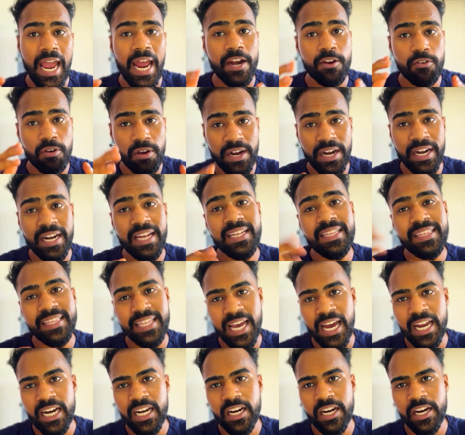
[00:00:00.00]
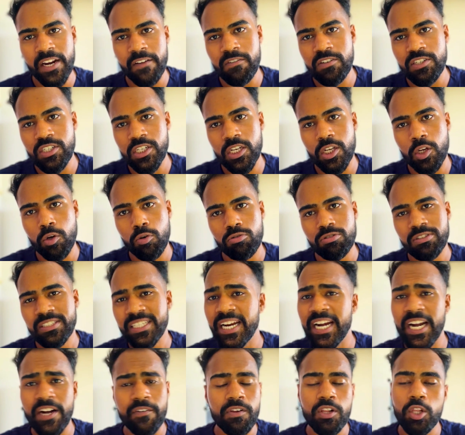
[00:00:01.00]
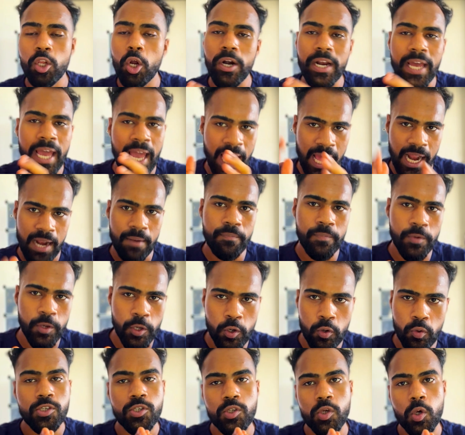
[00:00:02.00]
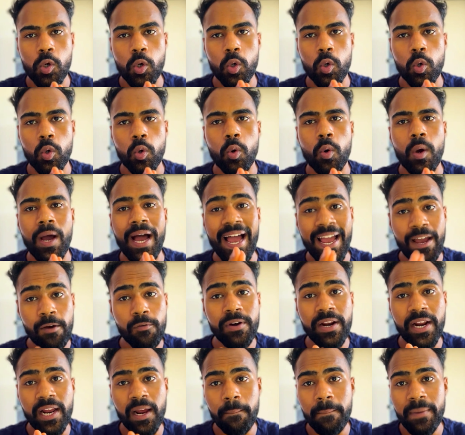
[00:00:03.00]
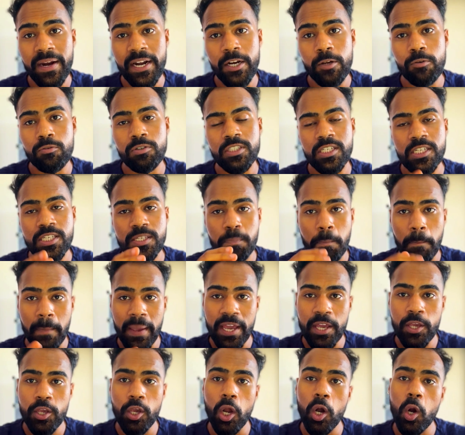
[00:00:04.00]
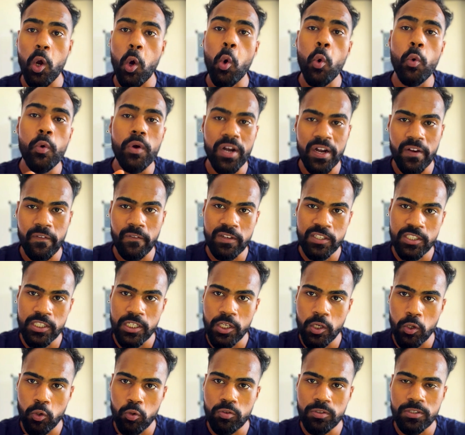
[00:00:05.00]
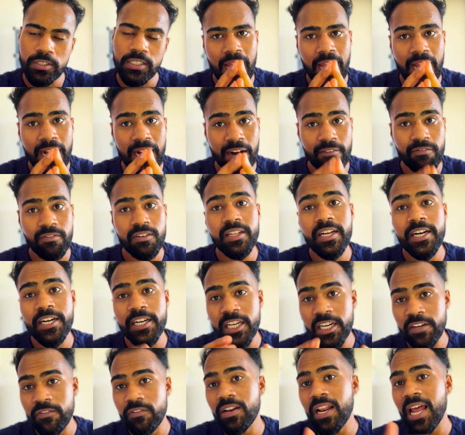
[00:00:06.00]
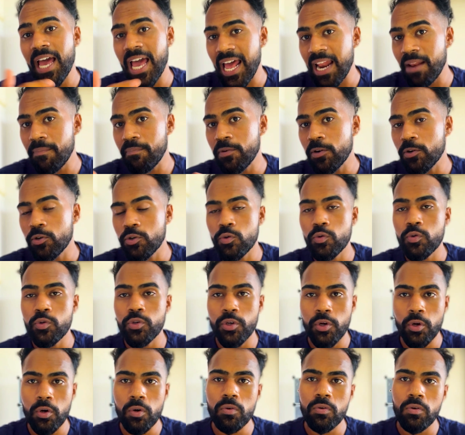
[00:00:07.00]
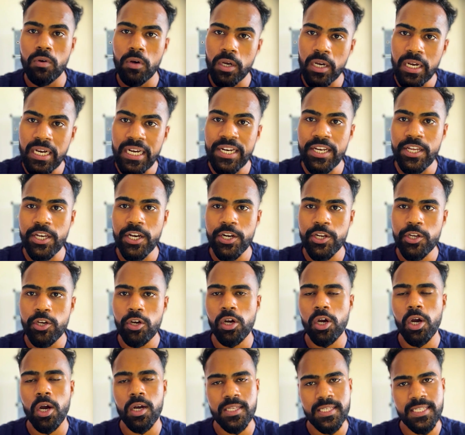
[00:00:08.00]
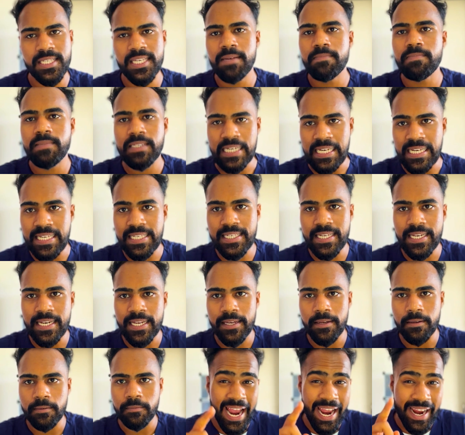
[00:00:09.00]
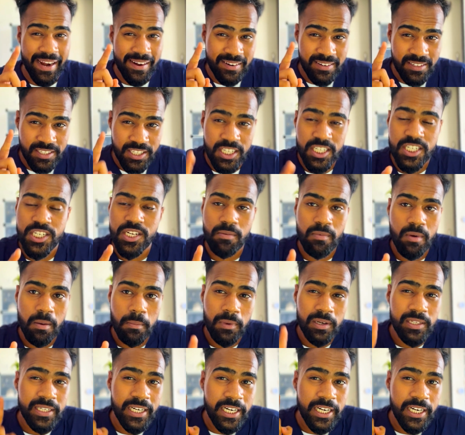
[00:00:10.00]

and you are reading their revision notes, then it will not help you. So I would recommend you just make your own revision notes, and after that it will help you to, you know, clear your concepts easily. And just remember